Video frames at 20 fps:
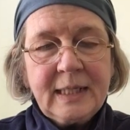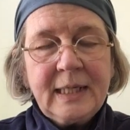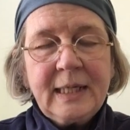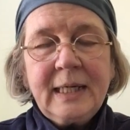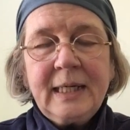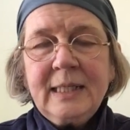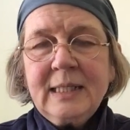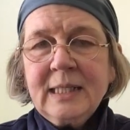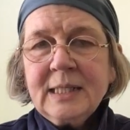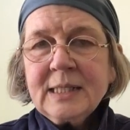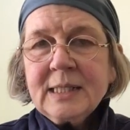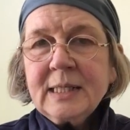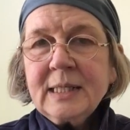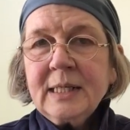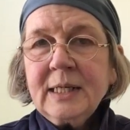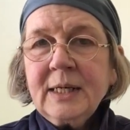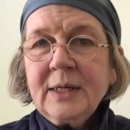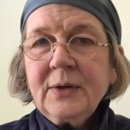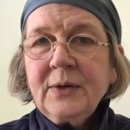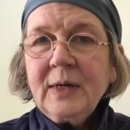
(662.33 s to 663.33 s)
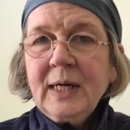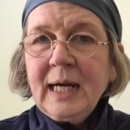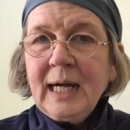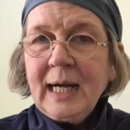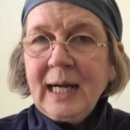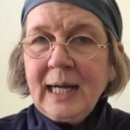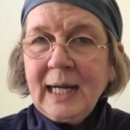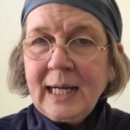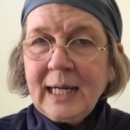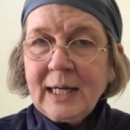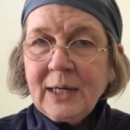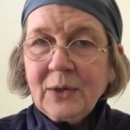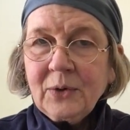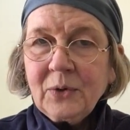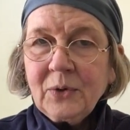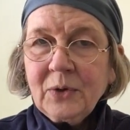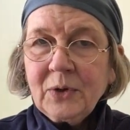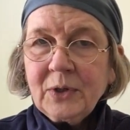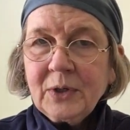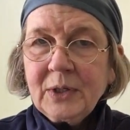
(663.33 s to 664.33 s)
He doesn't know
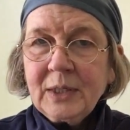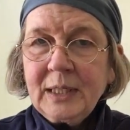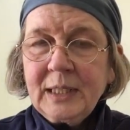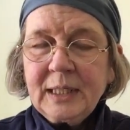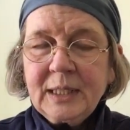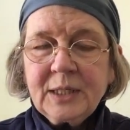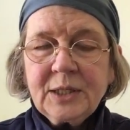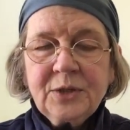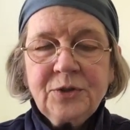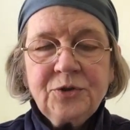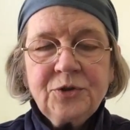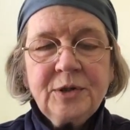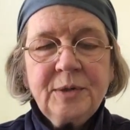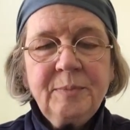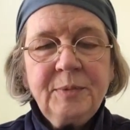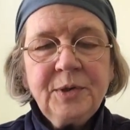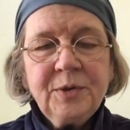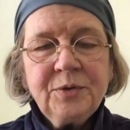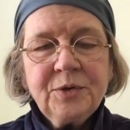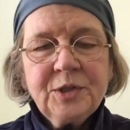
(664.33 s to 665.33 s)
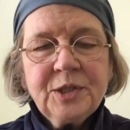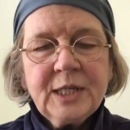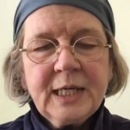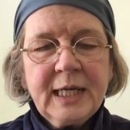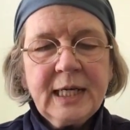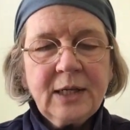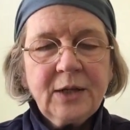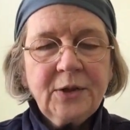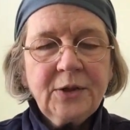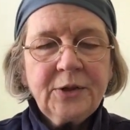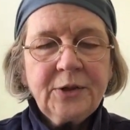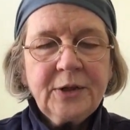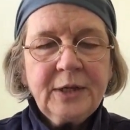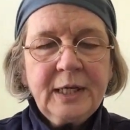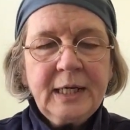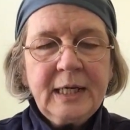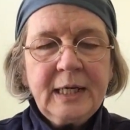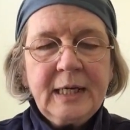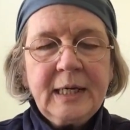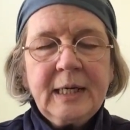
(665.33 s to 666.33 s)
how it contributes to health,
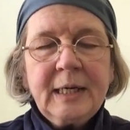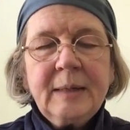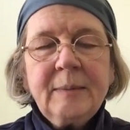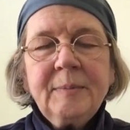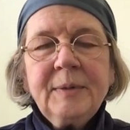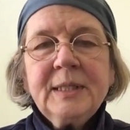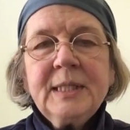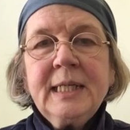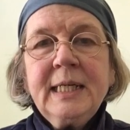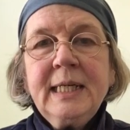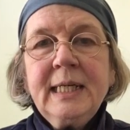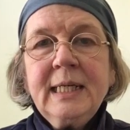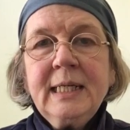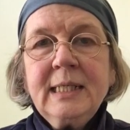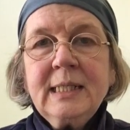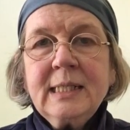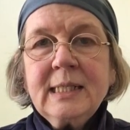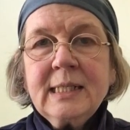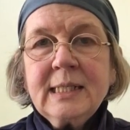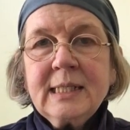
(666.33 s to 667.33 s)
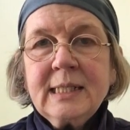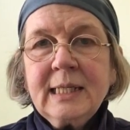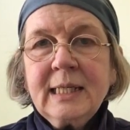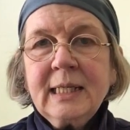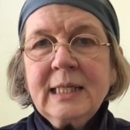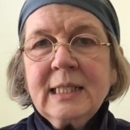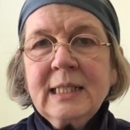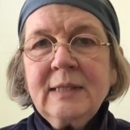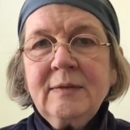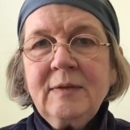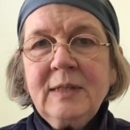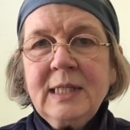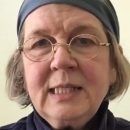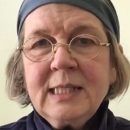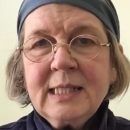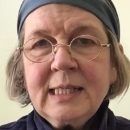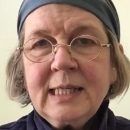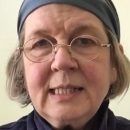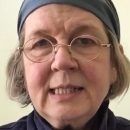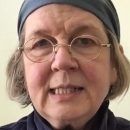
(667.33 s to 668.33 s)
but he instinctively
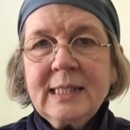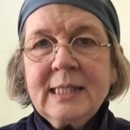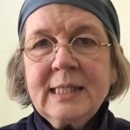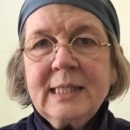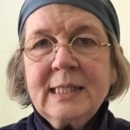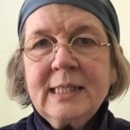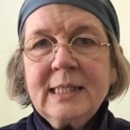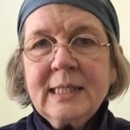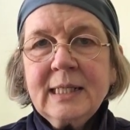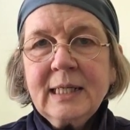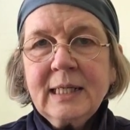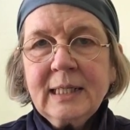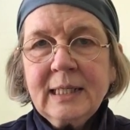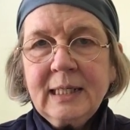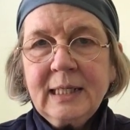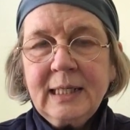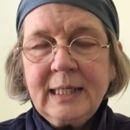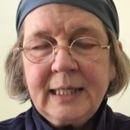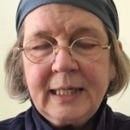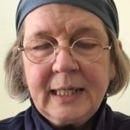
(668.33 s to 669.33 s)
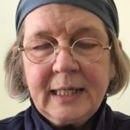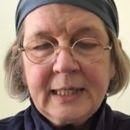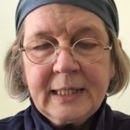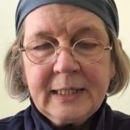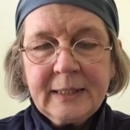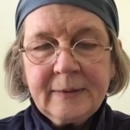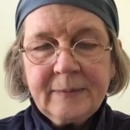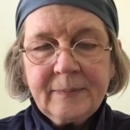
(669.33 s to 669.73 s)
senses a link.